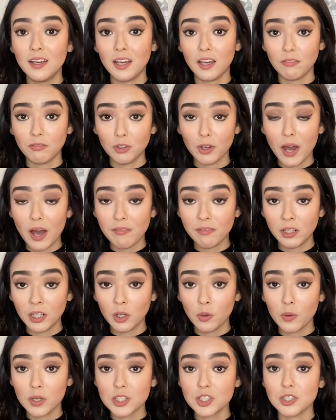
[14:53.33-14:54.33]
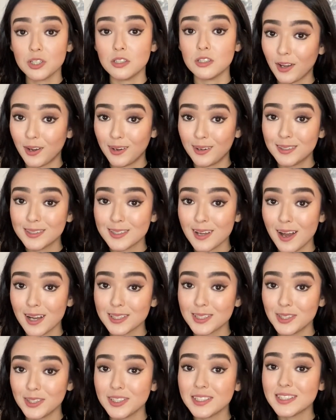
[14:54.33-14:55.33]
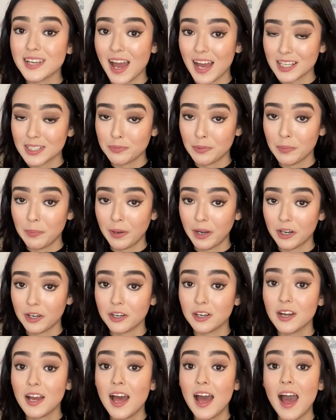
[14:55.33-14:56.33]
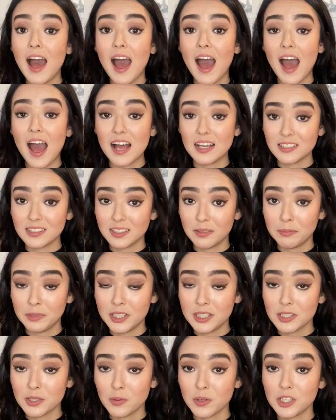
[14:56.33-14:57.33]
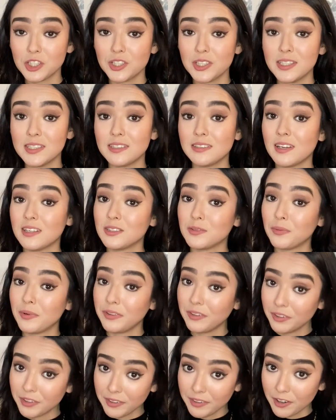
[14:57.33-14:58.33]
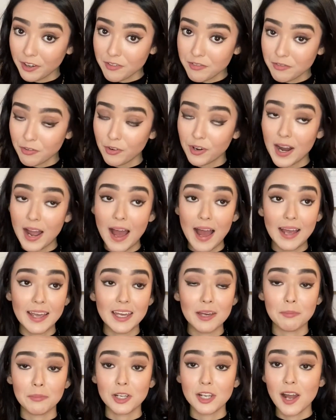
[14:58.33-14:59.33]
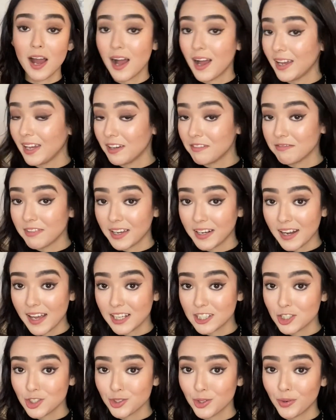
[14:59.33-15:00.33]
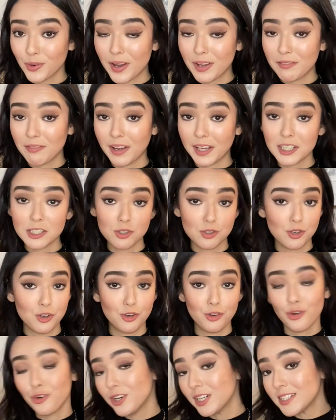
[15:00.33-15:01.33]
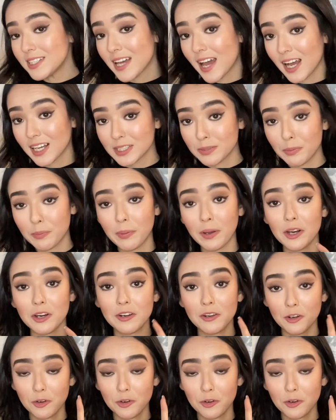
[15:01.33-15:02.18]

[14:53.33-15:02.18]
If you have any questions, go talk to your tax preparer. Ask them these questions. That's what they're there for. I am not a financial advisor nor a tax preparer.